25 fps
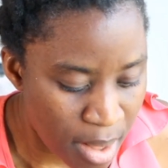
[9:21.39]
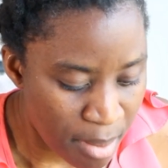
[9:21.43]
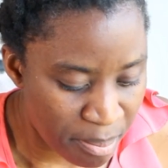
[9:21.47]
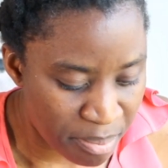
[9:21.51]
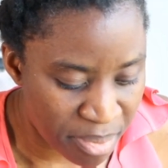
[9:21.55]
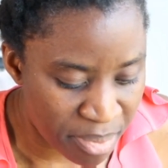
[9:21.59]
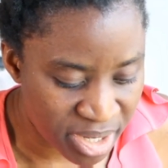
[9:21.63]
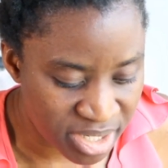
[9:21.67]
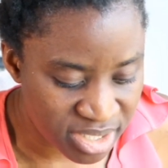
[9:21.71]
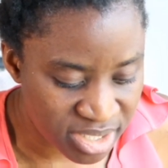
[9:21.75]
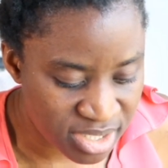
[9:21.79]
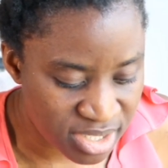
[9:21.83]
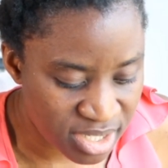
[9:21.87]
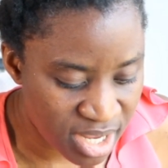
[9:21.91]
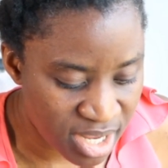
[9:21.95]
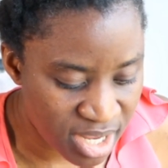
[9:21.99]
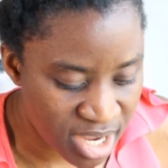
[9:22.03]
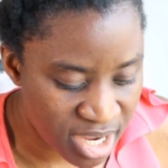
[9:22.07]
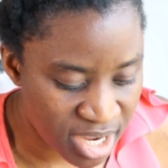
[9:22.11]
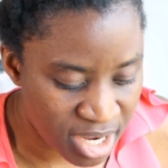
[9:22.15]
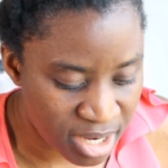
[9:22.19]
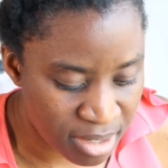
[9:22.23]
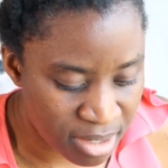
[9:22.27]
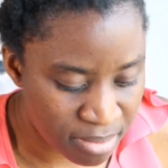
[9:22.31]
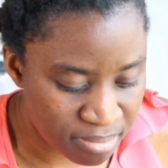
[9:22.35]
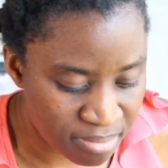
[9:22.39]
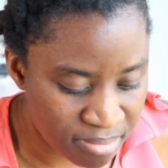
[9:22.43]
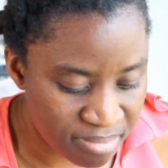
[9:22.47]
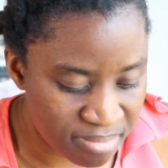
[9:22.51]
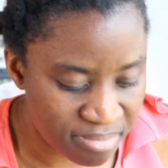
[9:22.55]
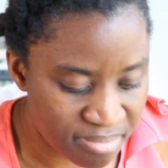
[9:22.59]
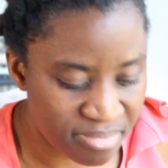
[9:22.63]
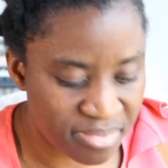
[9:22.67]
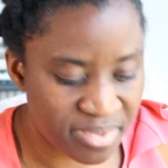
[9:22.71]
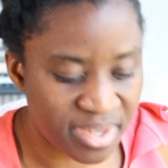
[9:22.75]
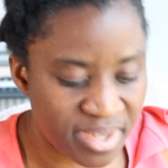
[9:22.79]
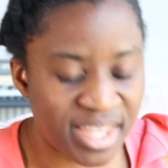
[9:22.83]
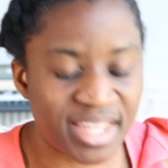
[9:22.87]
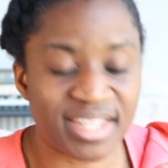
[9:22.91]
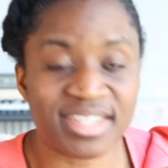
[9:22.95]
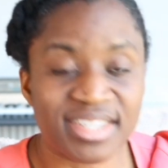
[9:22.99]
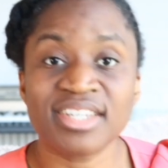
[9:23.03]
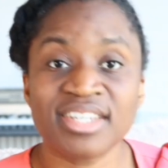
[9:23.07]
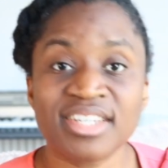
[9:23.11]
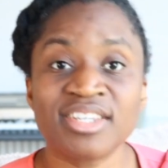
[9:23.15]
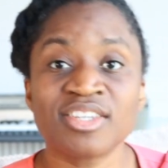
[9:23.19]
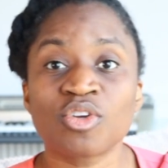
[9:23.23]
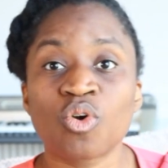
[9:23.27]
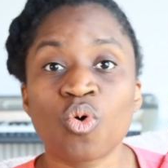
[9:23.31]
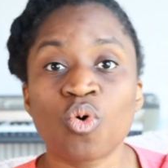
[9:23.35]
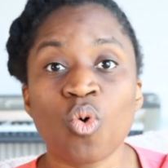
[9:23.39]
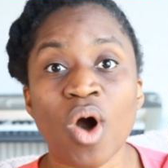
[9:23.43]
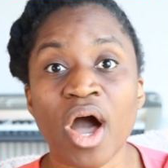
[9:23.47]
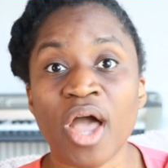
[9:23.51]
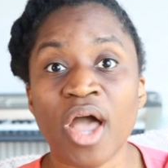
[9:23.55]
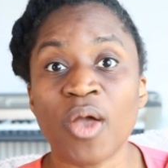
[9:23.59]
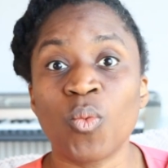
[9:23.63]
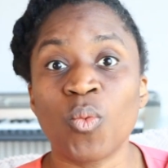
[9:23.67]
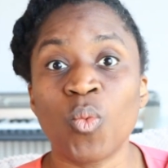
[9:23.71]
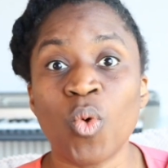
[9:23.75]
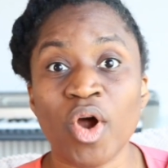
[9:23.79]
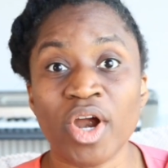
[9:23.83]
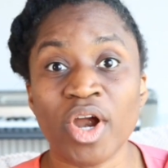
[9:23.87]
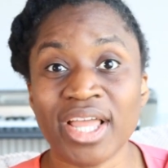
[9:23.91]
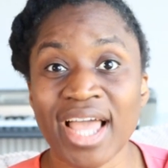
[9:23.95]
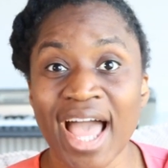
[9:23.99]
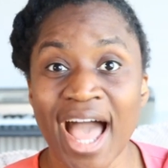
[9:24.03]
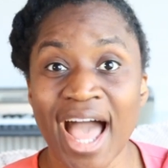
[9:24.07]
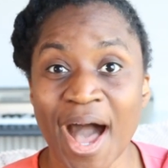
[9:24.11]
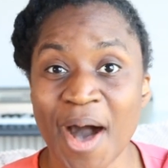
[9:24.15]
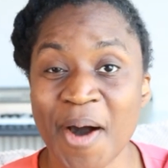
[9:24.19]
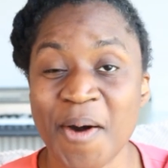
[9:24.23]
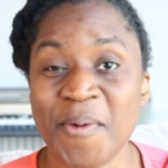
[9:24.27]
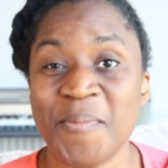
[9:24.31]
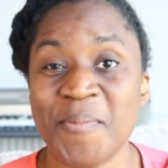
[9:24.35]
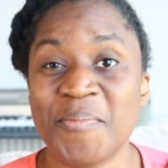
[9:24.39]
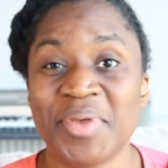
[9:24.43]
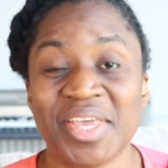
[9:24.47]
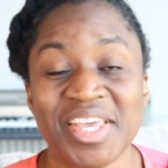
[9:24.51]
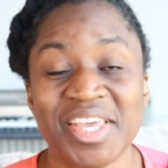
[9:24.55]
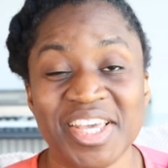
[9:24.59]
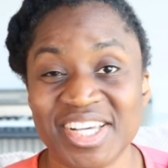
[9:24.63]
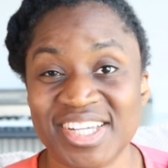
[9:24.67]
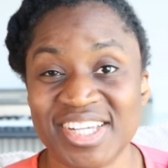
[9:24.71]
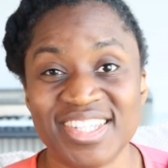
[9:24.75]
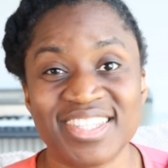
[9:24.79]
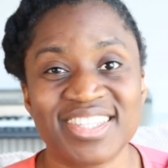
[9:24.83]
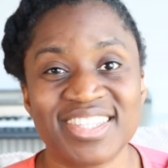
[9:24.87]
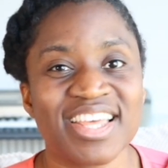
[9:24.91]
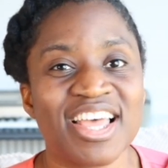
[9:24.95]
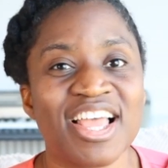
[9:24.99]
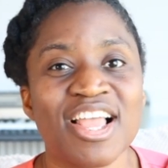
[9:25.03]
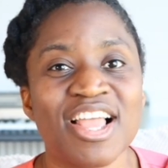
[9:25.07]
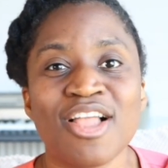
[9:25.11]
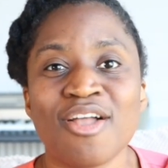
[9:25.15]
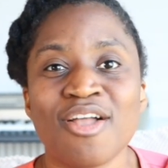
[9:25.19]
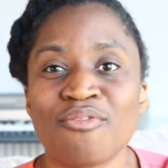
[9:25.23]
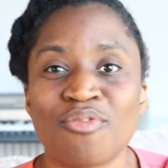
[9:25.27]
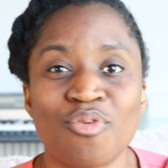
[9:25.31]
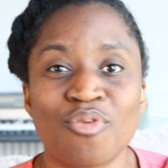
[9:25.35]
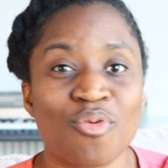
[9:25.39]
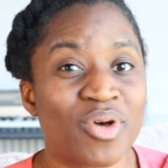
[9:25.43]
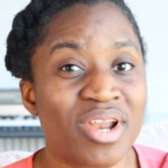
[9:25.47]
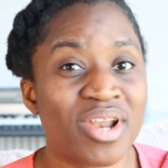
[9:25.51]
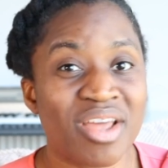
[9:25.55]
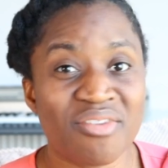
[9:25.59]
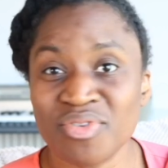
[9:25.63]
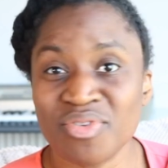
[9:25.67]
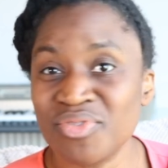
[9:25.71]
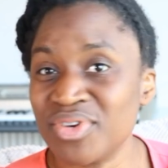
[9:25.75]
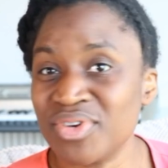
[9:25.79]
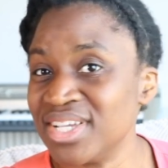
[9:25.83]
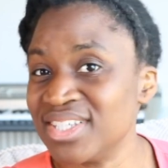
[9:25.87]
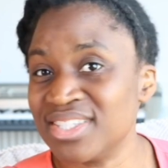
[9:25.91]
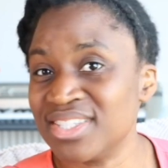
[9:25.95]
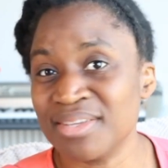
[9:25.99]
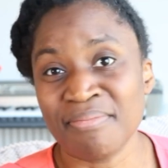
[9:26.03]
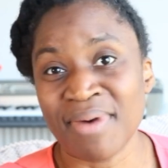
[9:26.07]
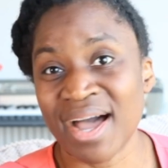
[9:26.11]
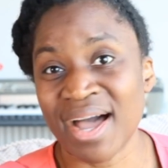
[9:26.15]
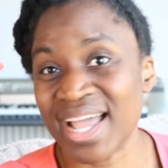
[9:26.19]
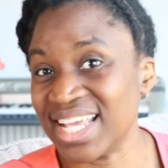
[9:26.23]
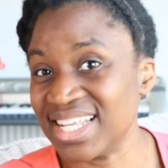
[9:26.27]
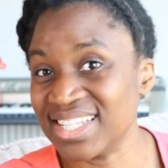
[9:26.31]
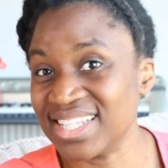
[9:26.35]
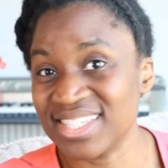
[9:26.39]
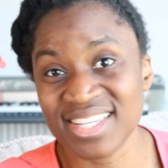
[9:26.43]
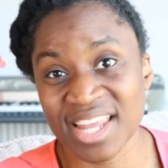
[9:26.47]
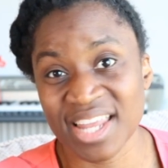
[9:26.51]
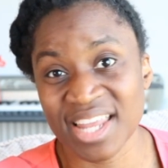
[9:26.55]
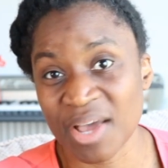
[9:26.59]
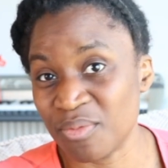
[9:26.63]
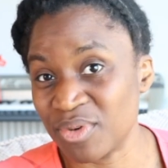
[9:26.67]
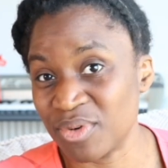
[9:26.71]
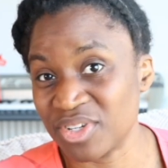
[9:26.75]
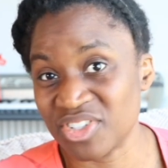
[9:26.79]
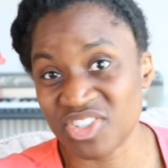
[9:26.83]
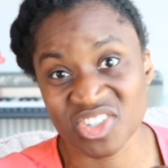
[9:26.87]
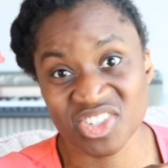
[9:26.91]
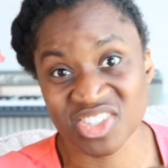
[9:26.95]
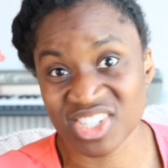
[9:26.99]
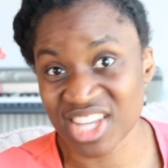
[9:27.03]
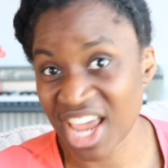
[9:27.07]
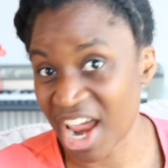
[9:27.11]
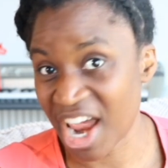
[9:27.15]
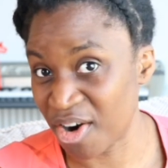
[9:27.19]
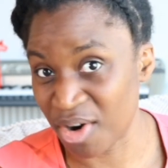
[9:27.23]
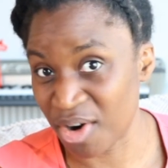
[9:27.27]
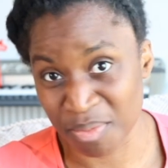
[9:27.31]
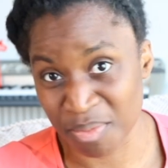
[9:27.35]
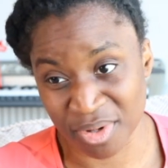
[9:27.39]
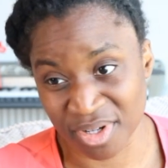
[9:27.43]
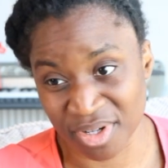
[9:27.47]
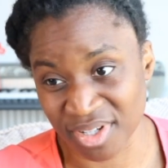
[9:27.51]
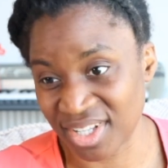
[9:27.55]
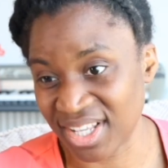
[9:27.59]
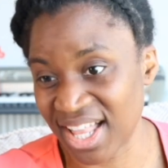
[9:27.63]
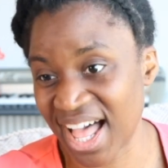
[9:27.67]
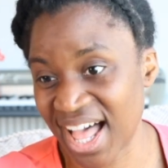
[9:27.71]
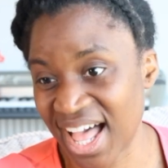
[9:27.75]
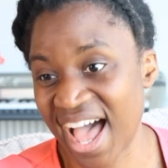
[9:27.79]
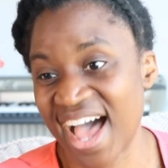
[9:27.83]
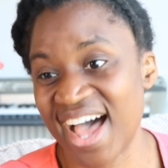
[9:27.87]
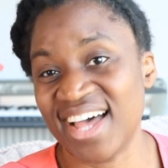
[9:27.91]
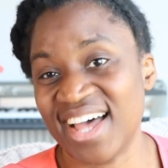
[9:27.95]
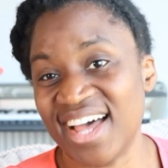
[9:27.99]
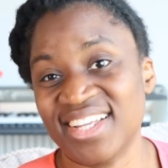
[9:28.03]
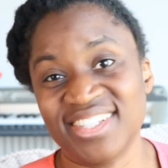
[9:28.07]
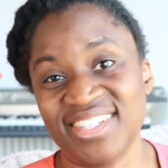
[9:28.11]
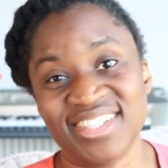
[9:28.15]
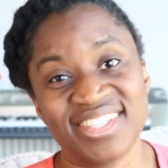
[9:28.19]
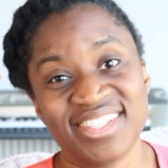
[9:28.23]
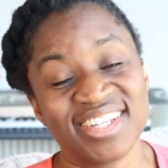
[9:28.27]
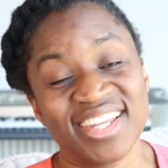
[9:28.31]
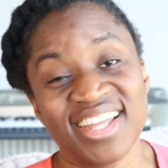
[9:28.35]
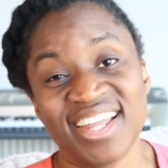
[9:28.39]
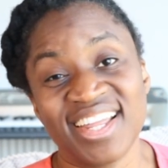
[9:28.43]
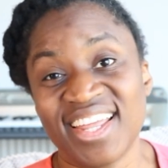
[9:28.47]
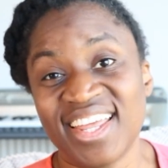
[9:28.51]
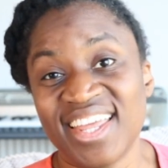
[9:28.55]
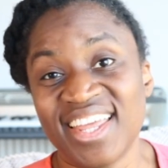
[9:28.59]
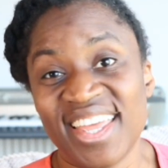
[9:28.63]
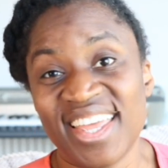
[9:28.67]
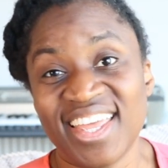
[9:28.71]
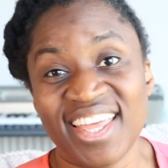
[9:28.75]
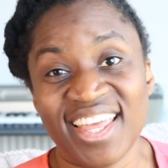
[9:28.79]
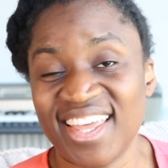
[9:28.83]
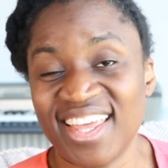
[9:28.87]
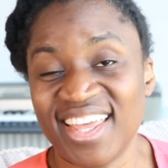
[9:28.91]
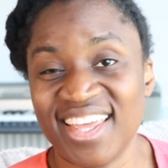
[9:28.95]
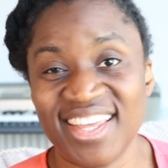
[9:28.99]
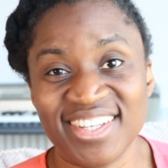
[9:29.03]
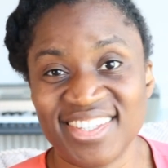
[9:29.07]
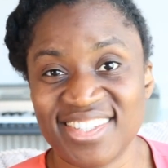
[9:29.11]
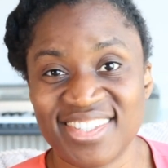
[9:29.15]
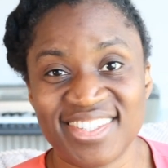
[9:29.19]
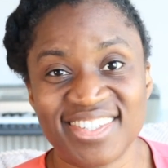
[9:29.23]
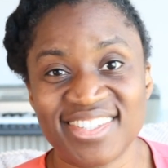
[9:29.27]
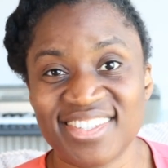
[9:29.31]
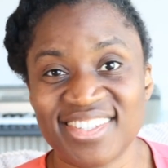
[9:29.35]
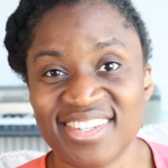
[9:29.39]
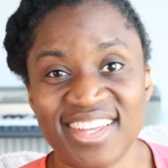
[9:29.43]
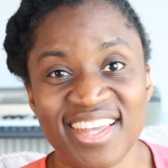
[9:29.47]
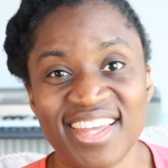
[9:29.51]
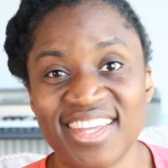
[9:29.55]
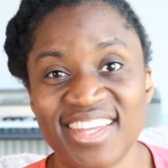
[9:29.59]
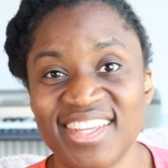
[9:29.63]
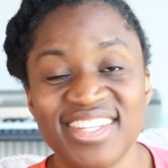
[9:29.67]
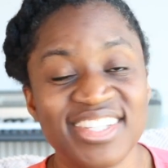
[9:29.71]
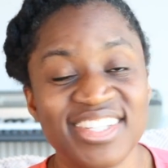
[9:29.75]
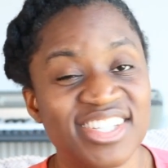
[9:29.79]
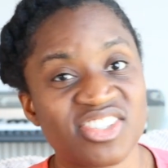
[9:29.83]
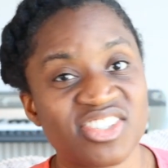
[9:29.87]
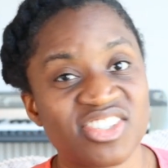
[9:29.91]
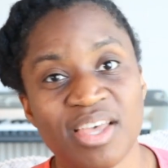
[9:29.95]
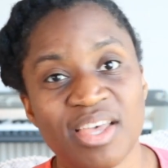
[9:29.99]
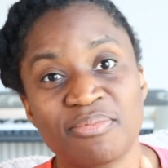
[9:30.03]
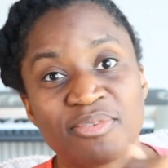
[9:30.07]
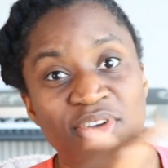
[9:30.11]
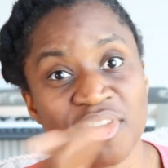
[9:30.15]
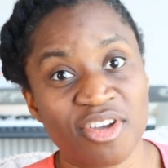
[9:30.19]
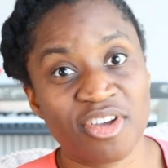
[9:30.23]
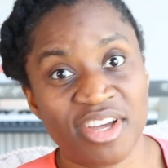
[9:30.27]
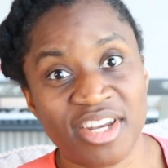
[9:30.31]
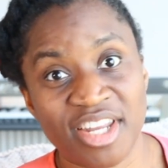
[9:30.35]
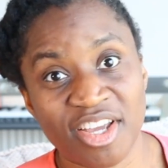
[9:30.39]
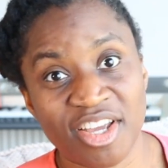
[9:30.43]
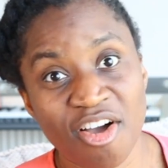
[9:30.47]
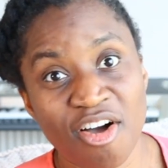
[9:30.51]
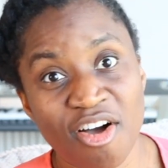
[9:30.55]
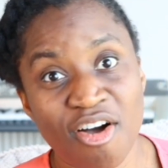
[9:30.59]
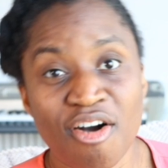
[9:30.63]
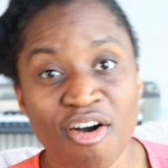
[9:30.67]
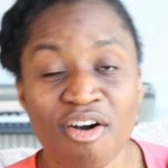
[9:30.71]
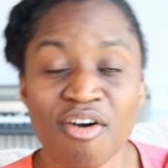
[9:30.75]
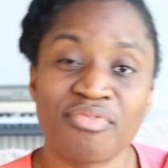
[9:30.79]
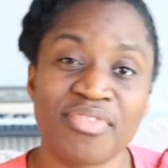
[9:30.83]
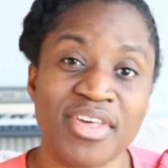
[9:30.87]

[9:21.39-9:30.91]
but it didn't quite work out because for whatever reason my internet was just terrible, and it just kept on cutting off.